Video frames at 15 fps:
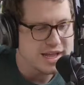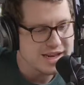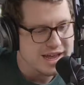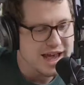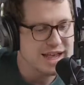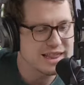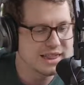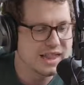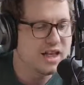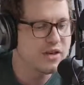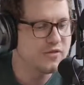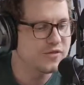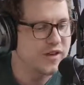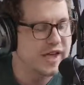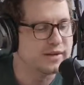I
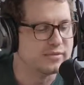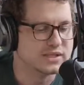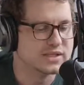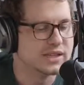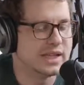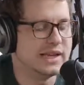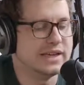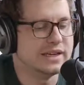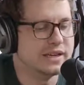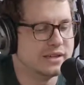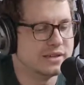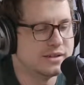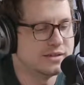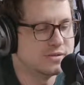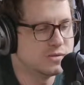love games like
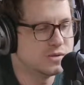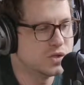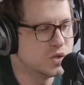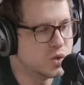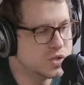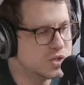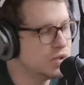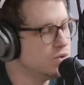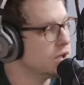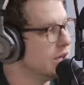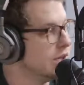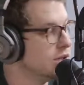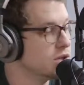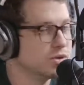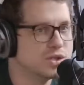Tortuga.
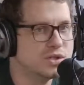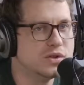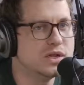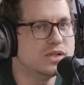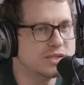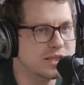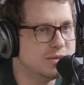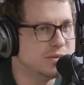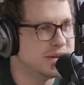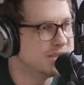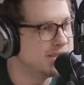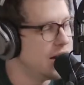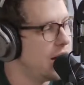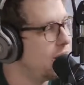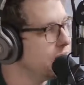Tortuga is in my
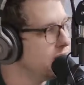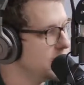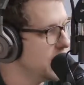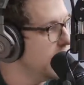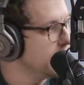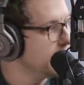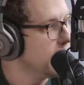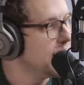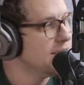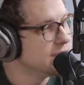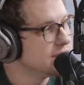top 10 games.